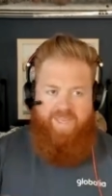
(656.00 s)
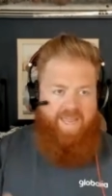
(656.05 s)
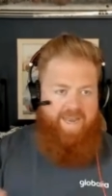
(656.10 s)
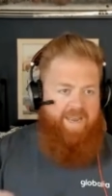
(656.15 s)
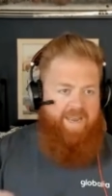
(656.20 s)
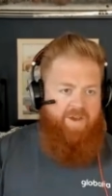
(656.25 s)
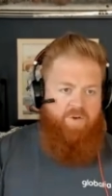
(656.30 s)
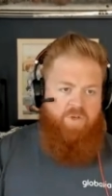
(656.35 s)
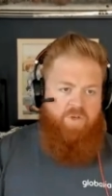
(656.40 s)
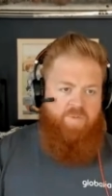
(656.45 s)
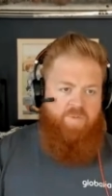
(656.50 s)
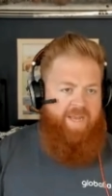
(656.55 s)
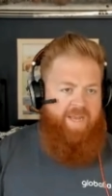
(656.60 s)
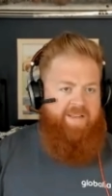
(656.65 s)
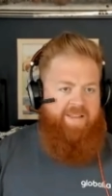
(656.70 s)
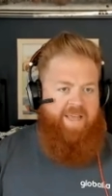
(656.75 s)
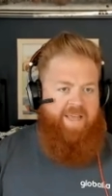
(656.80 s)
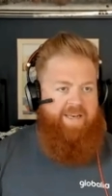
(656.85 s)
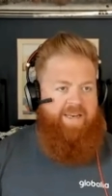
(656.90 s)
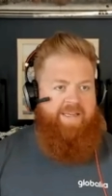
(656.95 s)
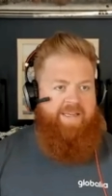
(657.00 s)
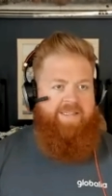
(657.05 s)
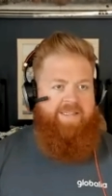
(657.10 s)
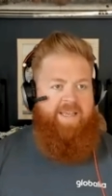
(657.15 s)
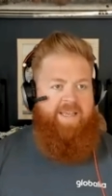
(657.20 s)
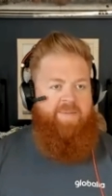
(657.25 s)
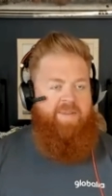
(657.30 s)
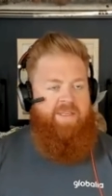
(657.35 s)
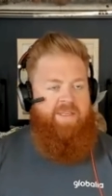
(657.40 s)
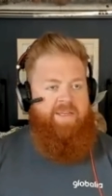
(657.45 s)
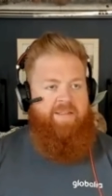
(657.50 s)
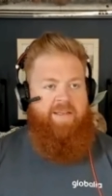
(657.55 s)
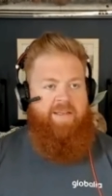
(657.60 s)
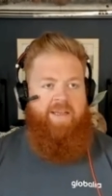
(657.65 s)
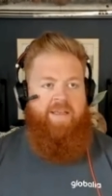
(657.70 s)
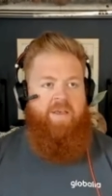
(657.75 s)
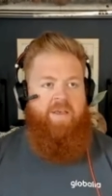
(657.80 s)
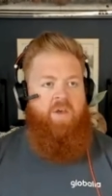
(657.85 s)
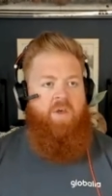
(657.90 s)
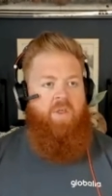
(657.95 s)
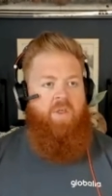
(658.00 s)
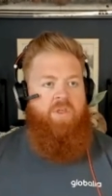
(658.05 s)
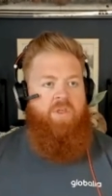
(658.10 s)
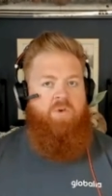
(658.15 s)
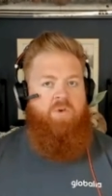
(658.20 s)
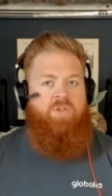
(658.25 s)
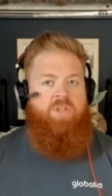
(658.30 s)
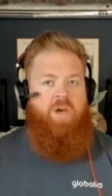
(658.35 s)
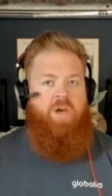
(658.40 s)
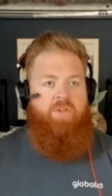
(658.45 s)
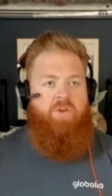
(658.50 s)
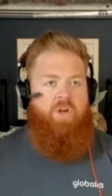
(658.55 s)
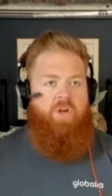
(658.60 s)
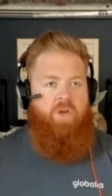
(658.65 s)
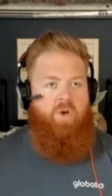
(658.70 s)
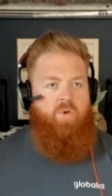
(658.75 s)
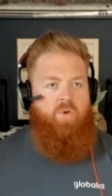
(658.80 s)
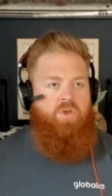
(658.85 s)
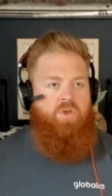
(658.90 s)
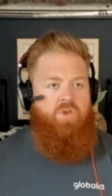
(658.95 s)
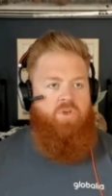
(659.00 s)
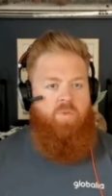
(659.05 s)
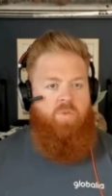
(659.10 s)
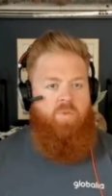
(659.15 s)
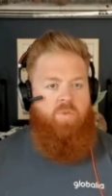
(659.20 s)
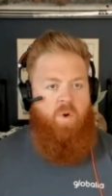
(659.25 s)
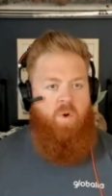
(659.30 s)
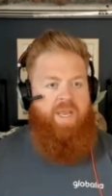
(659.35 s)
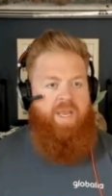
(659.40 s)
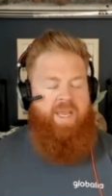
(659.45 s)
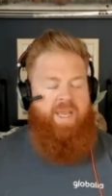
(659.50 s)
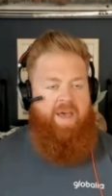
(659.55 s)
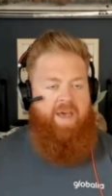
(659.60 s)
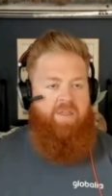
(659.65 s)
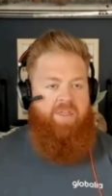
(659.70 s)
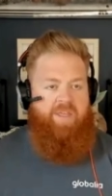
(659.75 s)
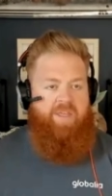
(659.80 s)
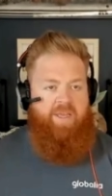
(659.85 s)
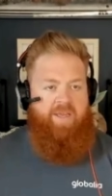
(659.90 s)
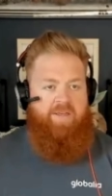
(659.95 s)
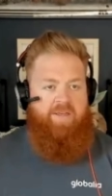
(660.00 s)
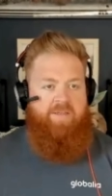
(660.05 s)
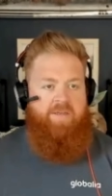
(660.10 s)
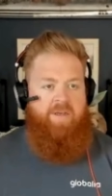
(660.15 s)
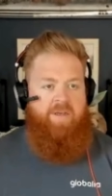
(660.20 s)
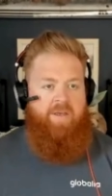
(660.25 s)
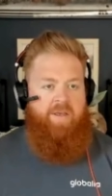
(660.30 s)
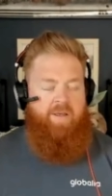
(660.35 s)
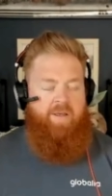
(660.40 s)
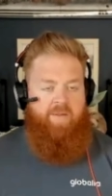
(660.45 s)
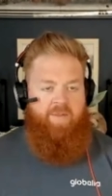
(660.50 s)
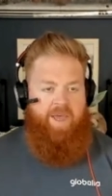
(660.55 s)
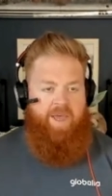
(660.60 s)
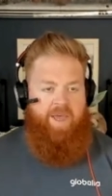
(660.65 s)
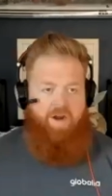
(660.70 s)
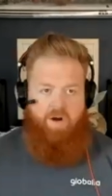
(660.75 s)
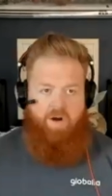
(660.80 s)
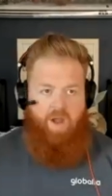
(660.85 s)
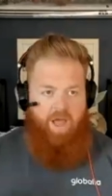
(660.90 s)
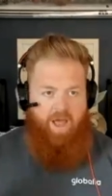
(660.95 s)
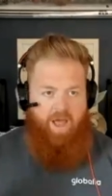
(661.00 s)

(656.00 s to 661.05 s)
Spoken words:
And it goes back to that Nick Saban thing. Like those other coaches are pointing out things that are